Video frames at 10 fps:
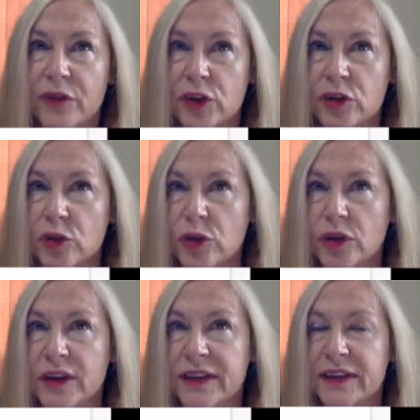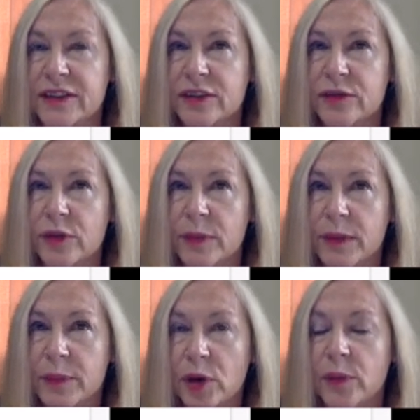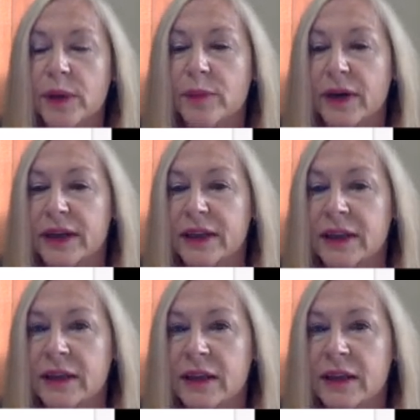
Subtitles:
first order condition from the probit model.